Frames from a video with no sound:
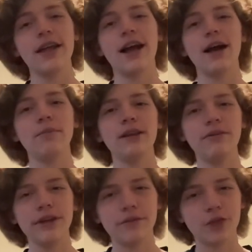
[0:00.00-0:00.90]
I believe
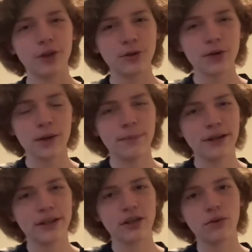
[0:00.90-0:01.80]
we have a third-round
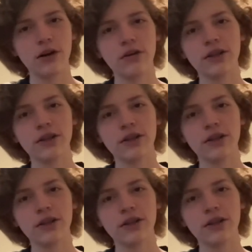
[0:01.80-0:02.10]
pick as well,